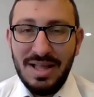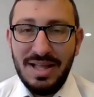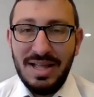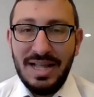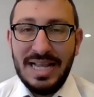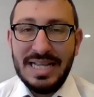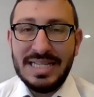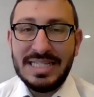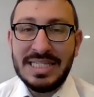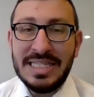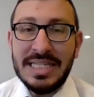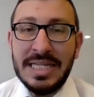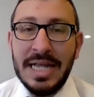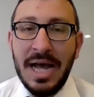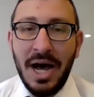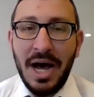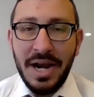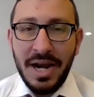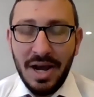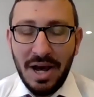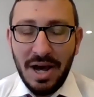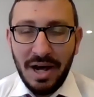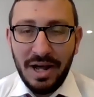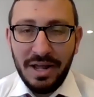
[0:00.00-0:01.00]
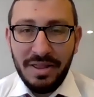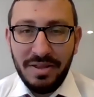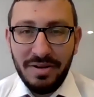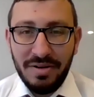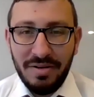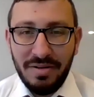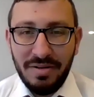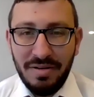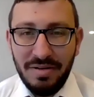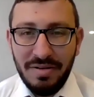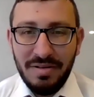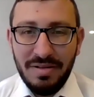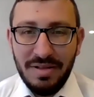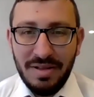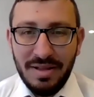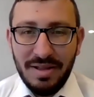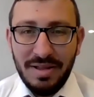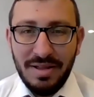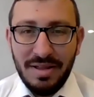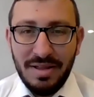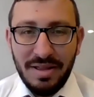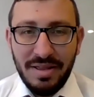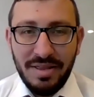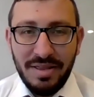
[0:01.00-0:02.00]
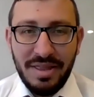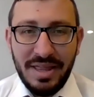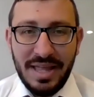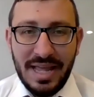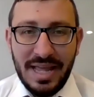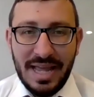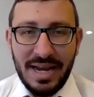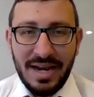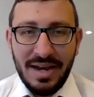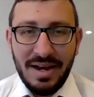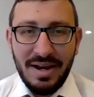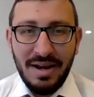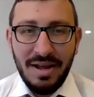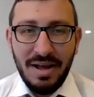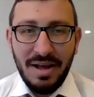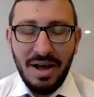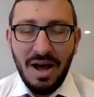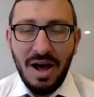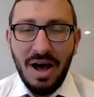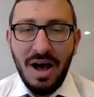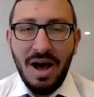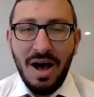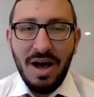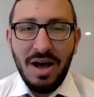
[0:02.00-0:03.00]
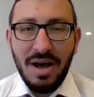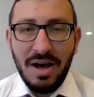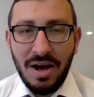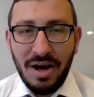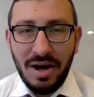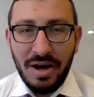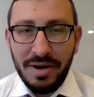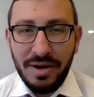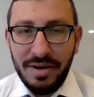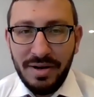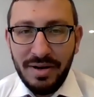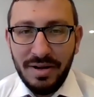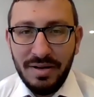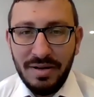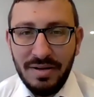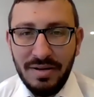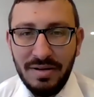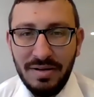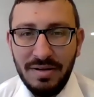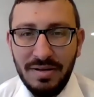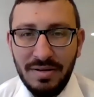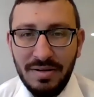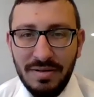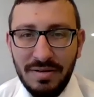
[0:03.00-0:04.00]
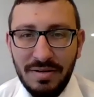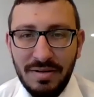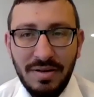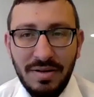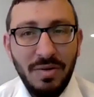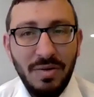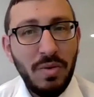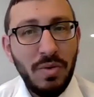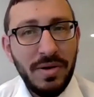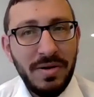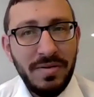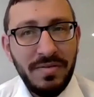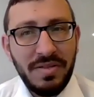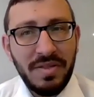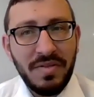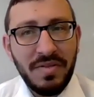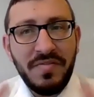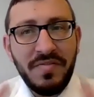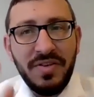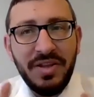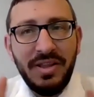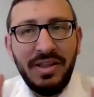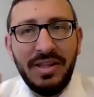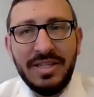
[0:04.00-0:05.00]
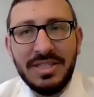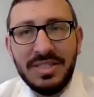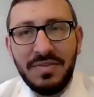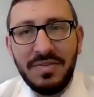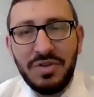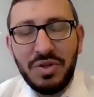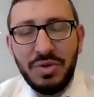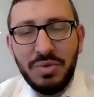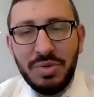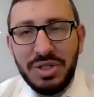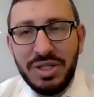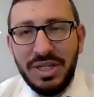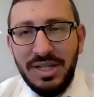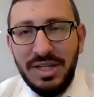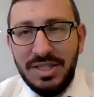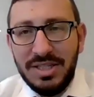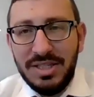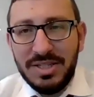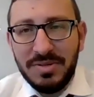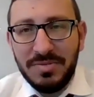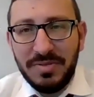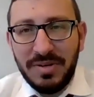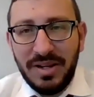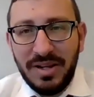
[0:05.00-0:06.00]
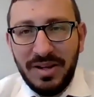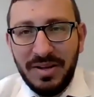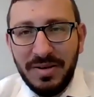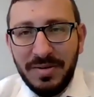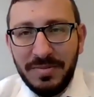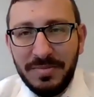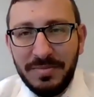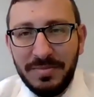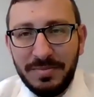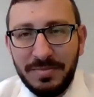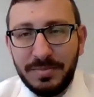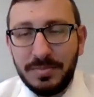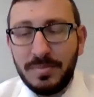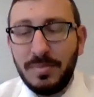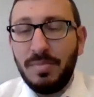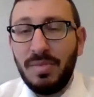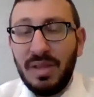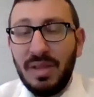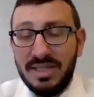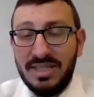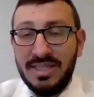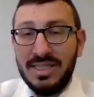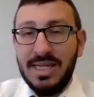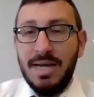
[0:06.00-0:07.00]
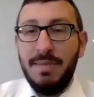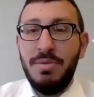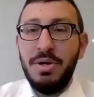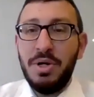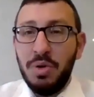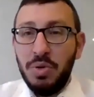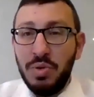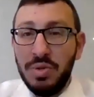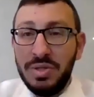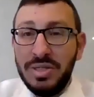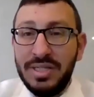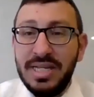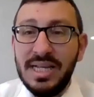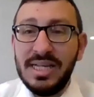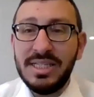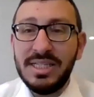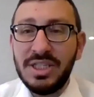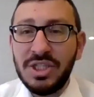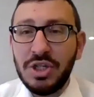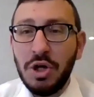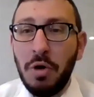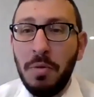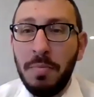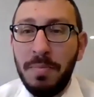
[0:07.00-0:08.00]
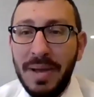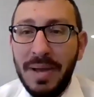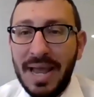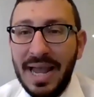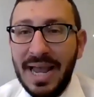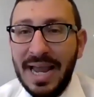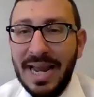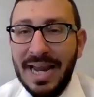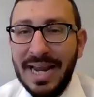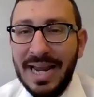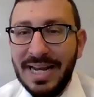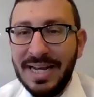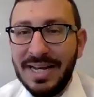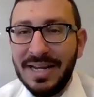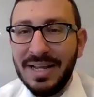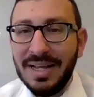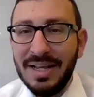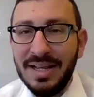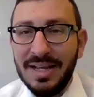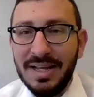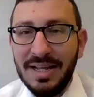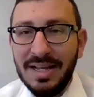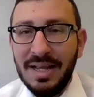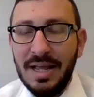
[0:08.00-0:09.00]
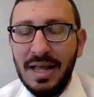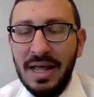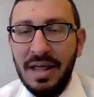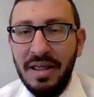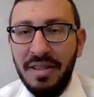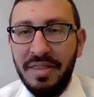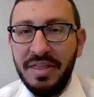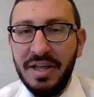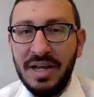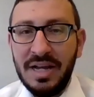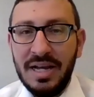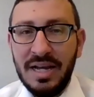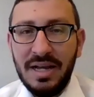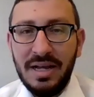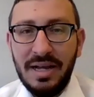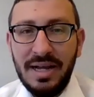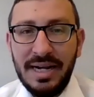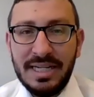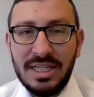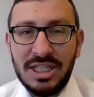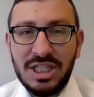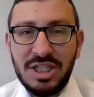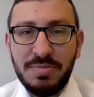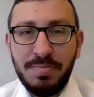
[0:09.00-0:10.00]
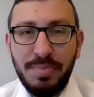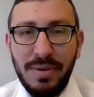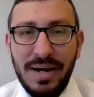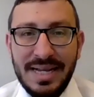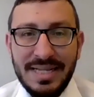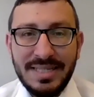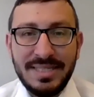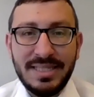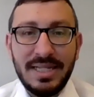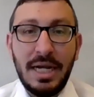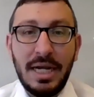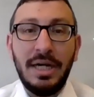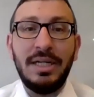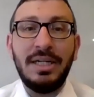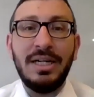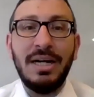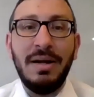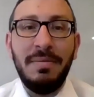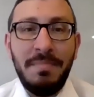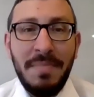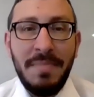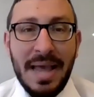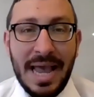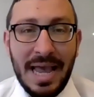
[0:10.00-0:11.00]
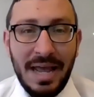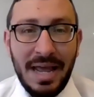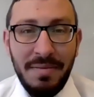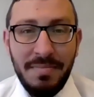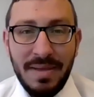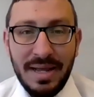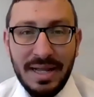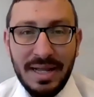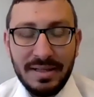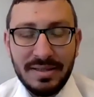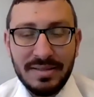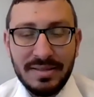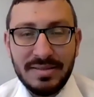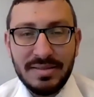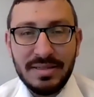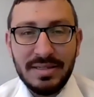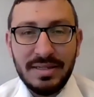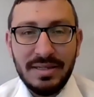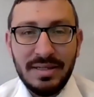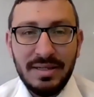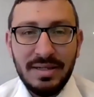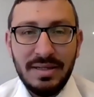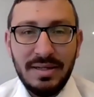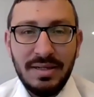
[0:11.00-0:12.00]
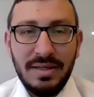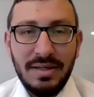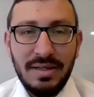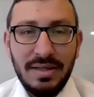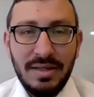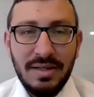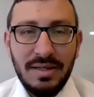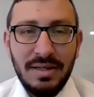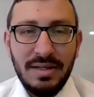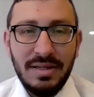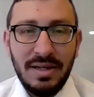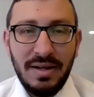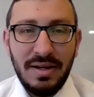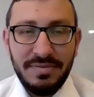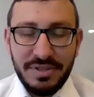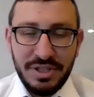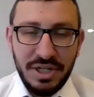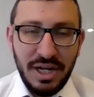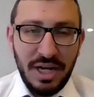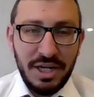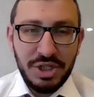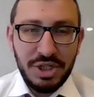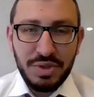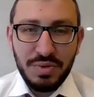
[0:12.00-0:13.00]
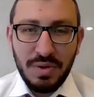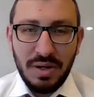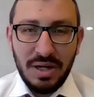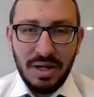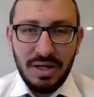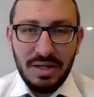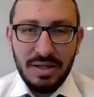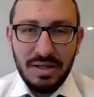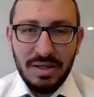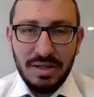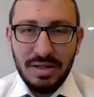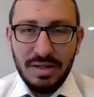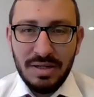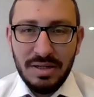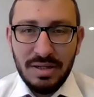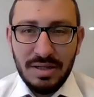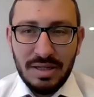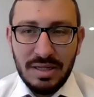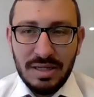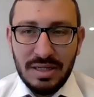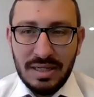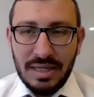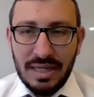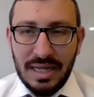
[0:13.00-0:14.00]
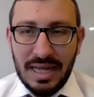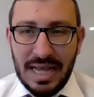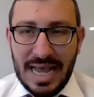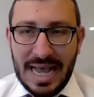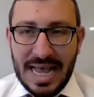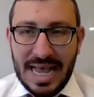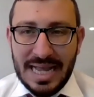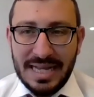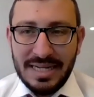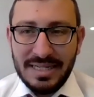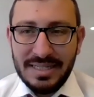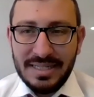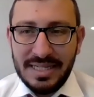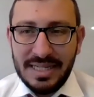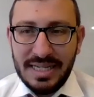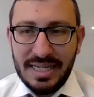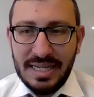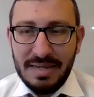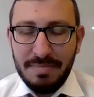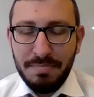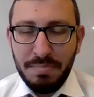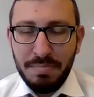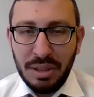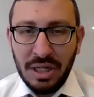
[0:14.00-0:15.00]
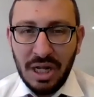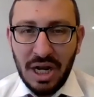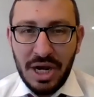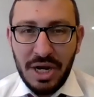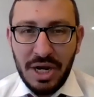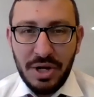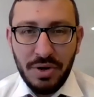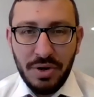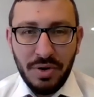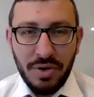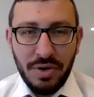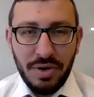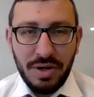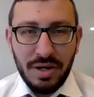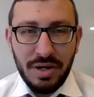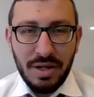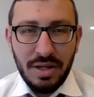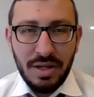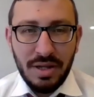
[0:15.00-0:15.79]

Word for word: is none other than Achan, one of the villains of Jewish history, someone who disobeyed the express commandment of Joshua, and he plundered